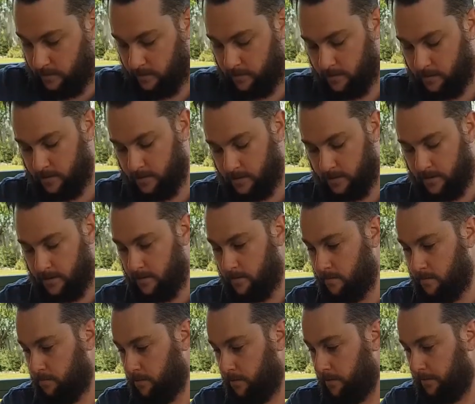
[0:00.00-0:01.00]

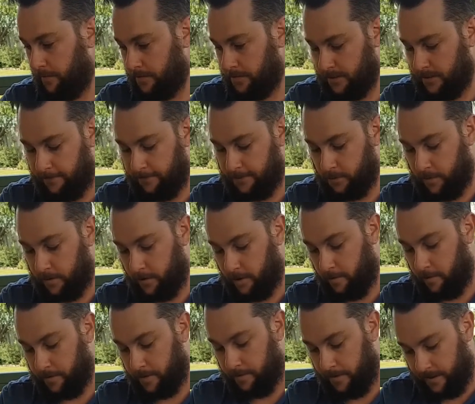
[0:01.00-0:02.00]
Probably not the safest way to
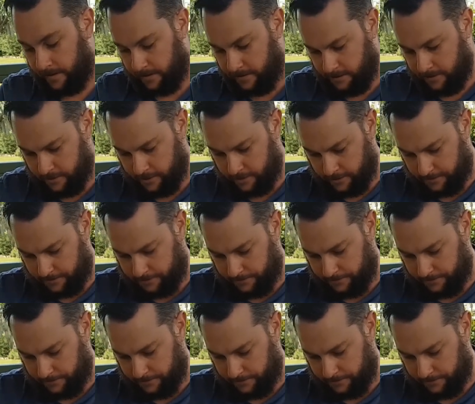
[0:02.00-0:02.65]
open the package.